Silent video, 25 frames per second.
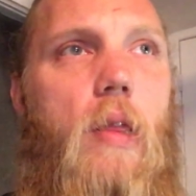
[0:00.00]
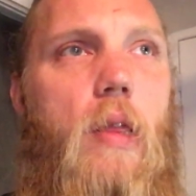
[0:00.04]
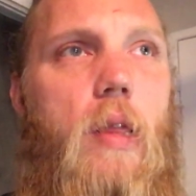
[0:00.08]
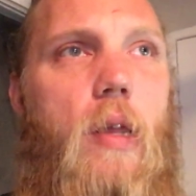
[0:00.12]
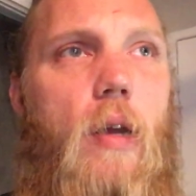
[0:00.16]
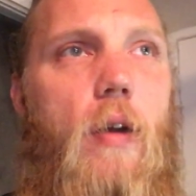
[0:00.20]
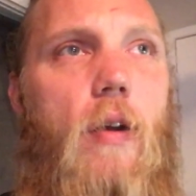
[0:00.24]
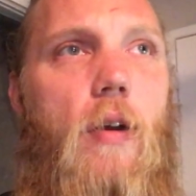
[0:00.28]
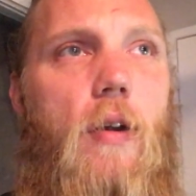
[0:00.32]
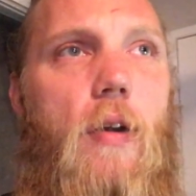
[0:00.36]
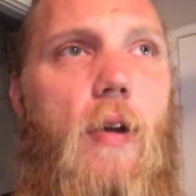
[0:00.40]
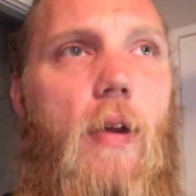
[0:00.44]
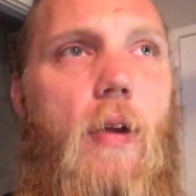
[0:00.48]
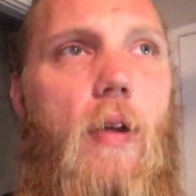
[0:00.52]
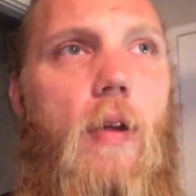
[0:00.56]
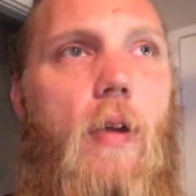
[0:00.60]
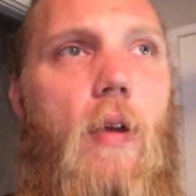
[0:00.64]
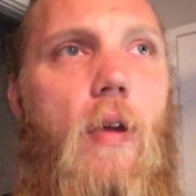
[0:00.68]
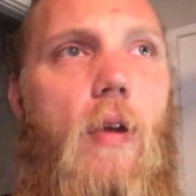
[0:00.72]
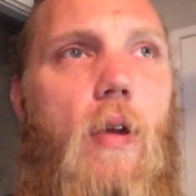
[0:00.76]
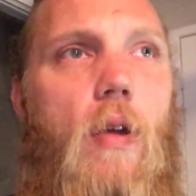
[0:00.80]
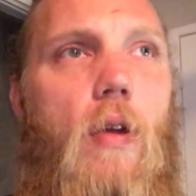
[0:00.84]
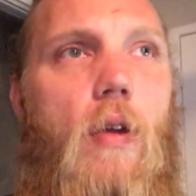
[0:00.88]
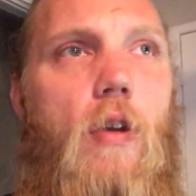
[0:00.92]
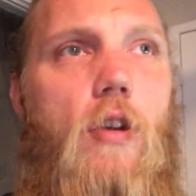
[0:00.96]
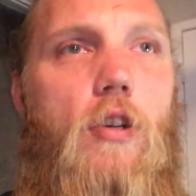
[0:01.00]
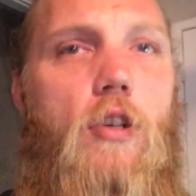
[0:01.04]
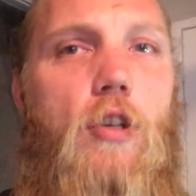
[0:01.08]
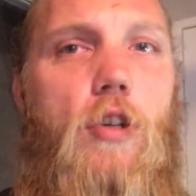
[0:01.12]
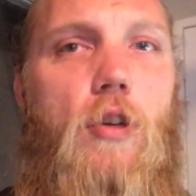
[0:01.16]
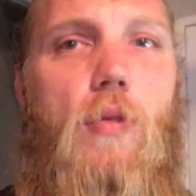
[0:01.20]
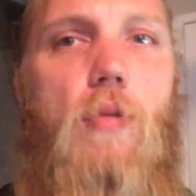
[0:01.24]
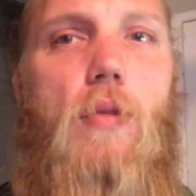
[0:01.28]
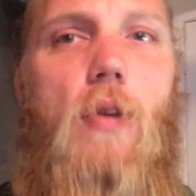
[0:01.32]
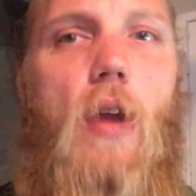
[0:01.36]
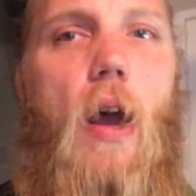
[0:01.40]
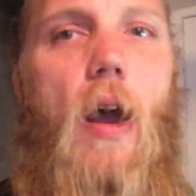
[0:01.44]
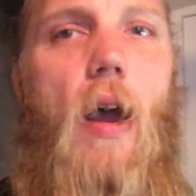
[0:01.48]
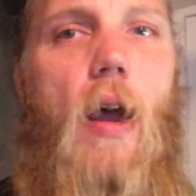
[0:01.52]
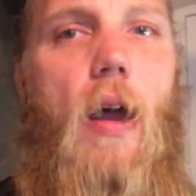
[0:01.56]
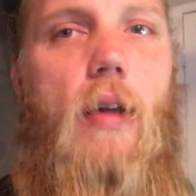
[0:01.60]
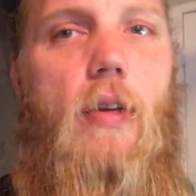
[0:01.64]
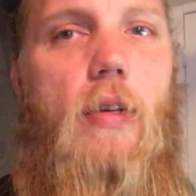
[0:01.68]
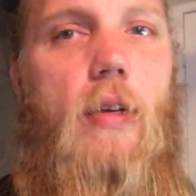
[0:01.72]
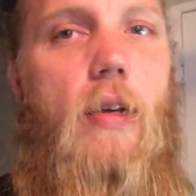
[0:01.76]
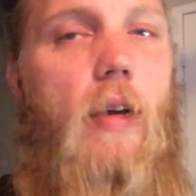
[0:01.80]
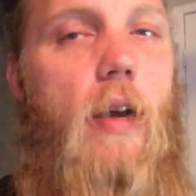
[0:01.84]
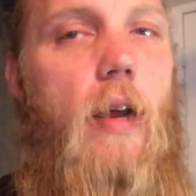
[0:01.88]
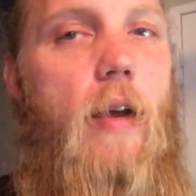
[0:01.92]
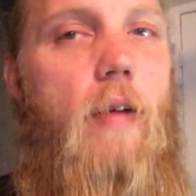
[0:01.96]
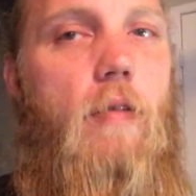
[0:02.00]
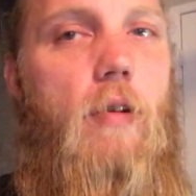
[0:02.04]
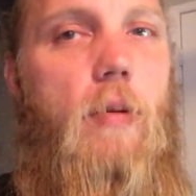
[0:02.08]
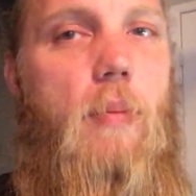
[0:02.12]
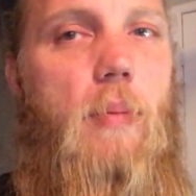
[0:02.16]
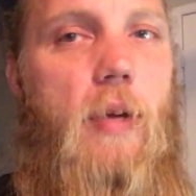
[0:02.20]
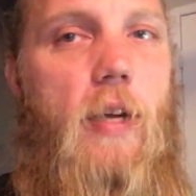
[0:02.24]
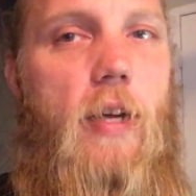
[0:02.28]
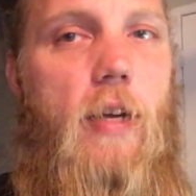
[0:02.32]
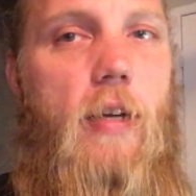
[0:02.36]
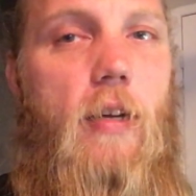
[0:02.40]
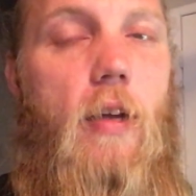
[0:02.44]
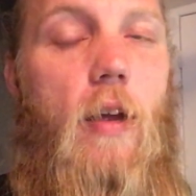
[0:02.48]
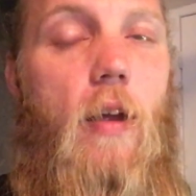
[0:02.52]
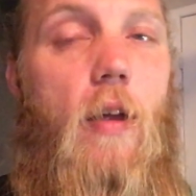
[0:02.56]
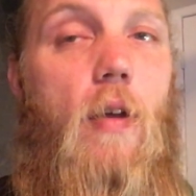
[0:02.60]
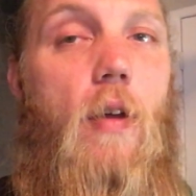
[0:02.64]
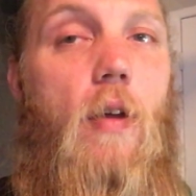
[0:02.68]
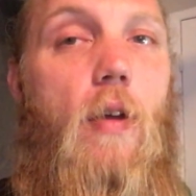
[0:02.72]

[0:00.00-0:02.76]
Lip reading: 3rd, do not, and I repeat,